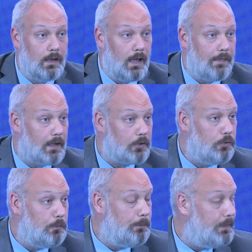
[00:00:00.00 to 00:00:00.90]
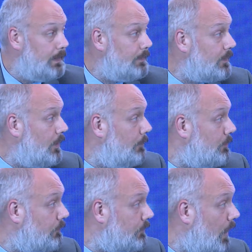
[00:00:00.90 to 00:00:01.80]
And that could be in terms
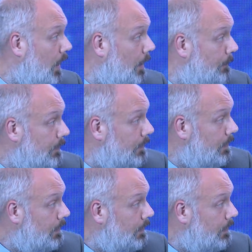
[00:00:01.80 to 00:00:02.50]
of carbon,